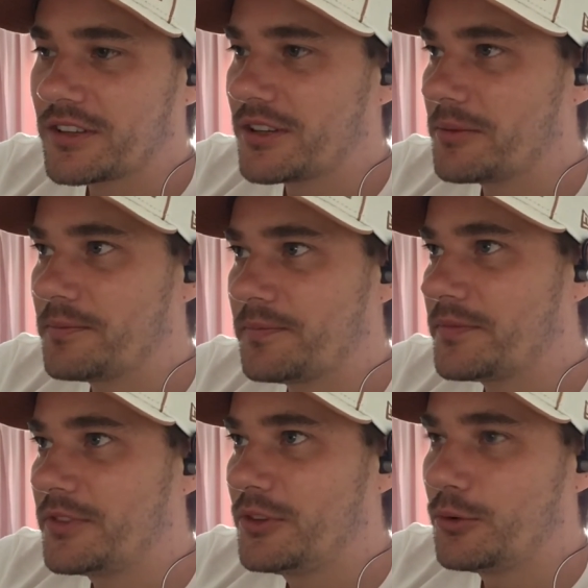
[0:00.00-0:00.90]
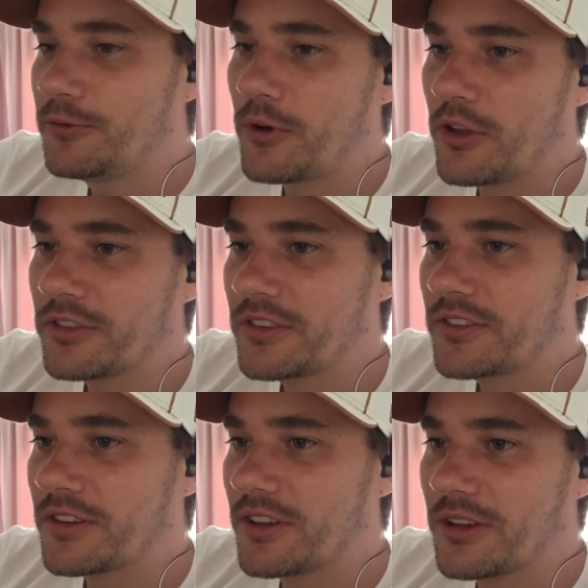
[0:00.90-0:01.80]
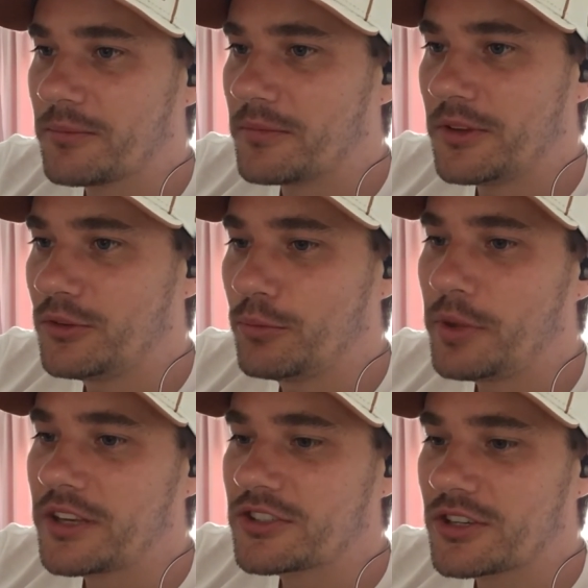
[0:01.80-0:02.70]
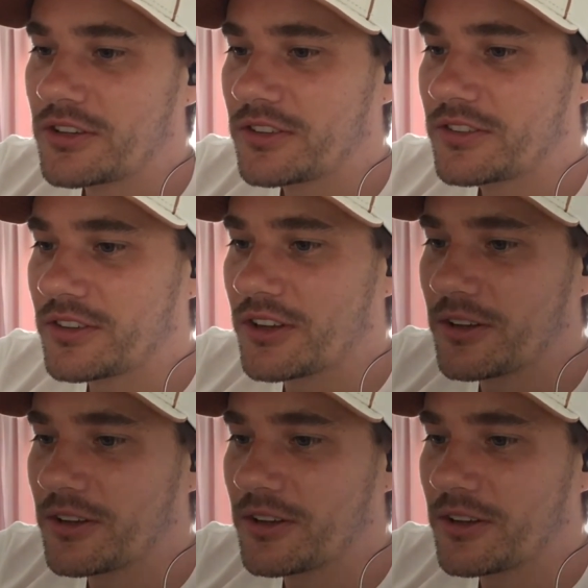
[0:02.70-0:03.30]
new fonts, new pictures,